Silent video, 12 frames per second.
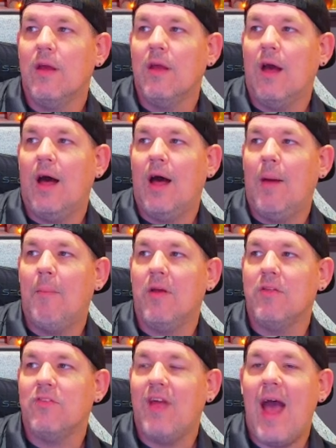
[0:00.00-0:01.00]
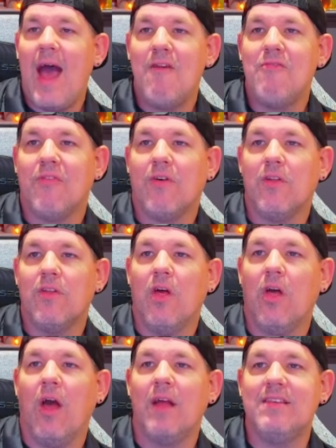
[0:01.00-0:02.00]
have
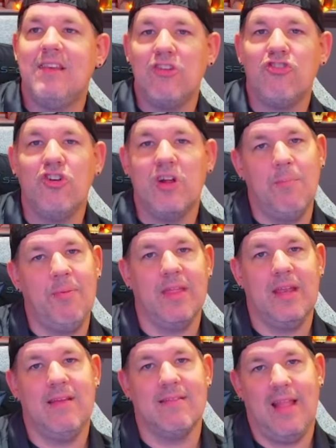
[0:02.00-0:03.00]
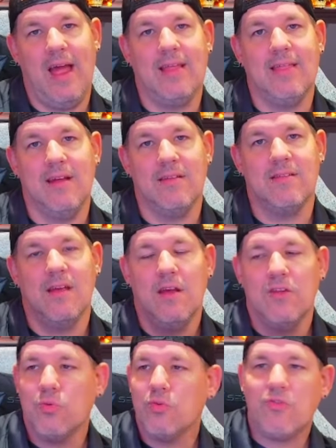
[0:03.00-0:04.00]
additional abilities like this.
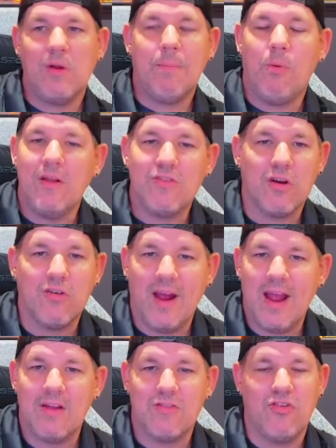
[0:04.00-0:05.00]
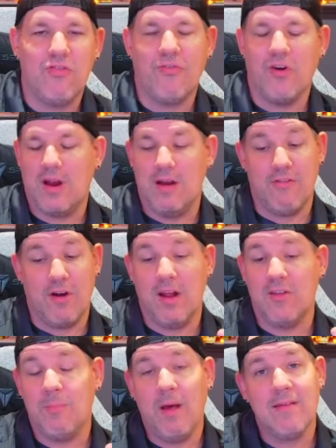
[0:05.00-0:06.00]
Sorcery points are great for converting
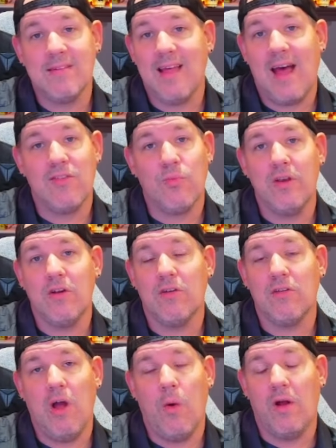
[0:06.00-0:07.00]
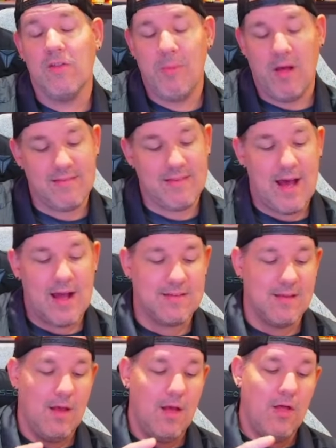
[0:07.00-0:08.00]
spell slots when you're low on spell slots.
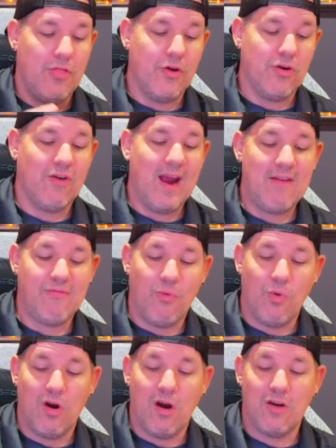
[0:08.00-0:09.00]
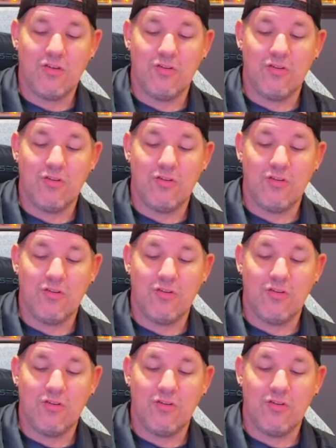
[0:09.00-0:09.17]
They're great for,